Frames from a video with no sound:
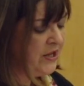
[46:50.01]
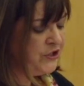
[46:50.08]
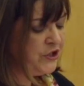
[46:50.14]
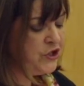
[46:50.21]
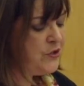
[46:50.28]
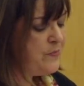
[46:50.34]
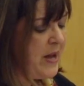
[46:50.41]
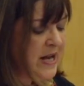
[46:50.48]

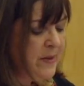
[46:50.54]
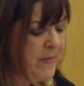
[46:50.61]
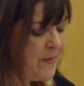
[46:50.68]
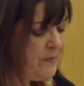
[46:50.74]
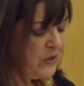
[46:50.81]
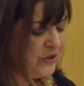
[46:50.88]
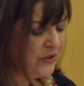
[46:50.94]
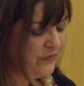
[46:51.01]
So do many
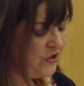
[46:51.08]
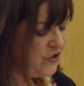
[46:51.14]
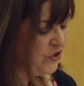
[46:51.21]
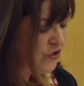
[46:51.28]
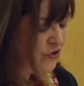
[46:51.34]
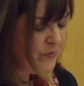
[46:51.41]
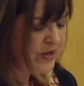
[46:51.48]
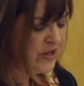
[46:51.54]
members of the
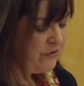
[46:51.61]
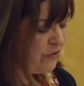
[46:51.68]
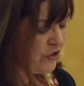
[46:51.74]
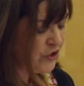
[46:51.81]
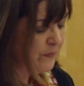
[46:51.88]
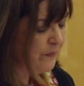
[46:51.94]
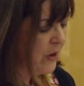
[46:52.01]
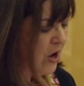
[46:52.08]
Duma, the
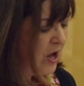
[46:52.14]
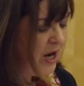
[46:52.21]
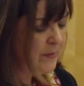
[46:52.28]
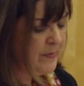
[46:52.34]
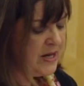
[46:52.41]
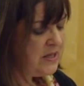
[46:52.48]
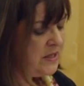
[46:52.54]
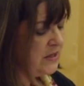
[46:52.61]
Russian
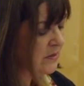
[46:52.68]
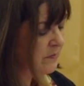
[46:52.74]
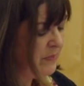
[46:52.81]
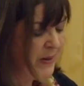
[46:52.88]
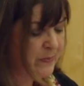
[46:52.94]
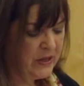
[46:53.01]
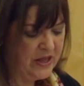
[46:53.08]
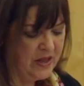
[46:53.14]
parliament,
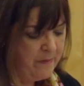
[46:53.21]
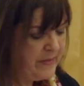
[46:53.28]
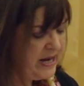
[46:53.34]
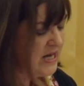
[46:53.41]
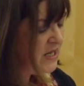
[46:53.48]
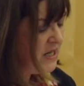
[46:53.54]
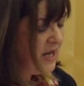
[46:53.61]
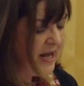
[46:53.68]
people in the
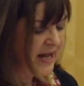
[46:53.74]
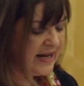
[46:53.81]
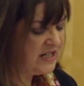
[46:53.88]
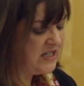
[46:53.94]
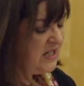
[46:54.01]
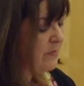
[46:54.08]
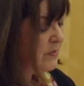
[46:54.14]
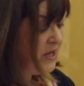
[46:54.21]
media,
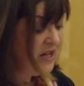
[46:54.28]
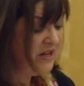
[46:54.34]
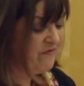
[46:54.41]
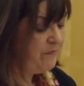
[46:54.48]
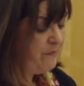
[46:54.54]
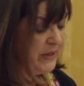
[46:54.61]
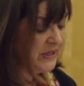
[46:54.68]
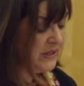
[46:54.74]
academia,
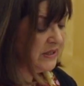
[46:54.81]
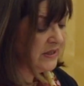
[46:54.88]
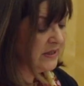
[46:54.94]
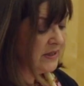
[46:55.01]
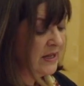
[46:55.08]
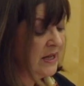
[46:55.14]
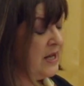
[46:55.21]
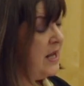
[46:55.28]
even
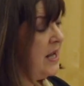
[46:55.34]
business.